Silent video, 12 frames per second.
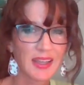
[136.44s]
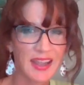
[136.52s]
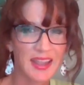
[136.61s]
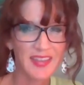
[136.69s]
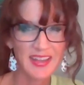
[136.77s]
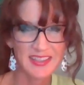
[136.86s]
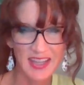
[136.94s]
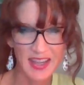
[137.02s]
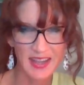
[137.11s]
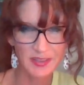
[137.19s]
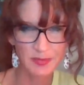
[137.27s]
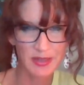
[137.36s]
And that
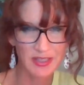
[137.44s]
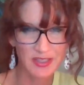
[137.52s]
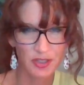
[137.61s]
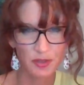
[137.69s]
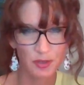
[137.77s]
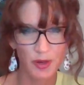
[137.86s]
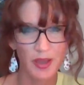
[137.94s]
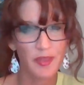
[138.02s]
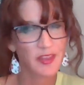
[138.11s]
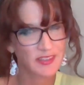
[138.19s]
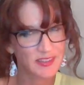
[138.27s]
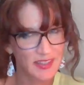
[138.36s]
takes me to
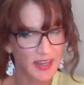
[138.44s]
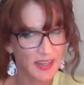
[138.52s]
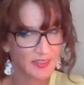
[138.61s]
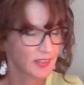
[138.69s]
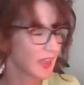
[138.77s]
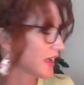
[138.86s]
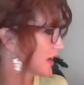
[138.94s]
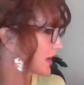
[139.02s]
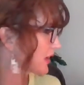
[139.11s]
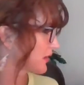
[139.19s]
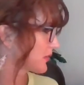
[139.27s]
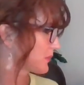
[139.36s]
the second
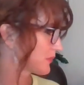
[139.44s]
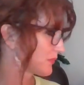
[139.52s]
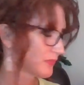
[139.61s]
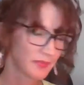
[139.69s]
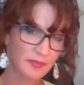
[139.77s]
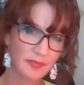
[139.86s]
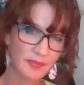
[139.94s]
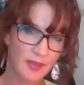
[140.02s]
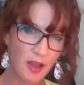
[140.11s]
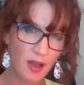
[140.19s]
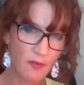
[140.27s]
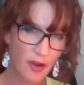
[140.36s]
leg
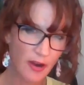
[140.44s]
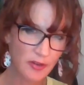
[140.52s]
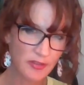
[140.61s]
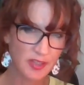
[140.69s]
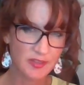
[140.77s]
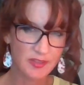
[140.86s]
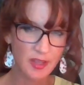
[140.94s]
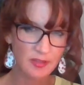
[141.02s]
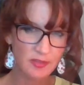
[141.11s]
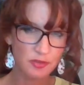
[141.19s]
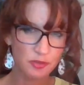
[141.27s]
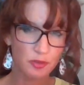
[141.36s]
of our
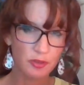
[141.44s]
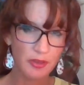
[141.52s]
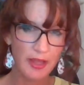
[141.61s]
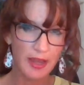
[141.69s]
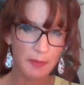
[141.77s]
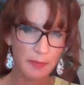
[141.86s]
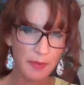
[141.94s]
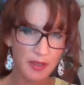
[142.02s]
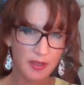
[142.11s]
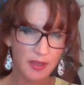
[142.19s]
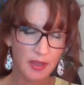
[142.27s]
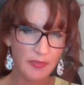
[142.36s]
success stool at
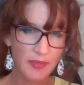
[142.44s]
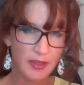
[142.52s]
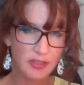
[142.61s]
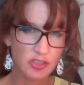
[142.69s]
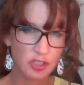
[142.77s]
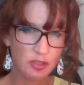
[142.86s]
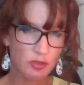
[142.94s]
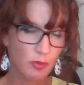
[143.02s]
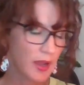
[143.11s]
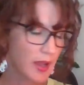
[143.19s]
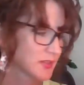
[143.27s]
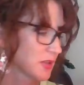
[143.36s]
Epic, and that is
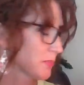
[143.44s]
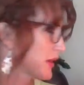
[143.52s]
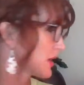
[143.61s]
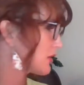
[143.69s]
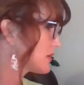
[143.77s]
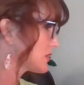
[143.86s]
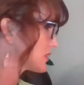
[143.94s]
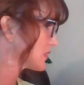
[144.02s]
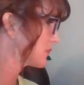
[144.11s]
you as the parent,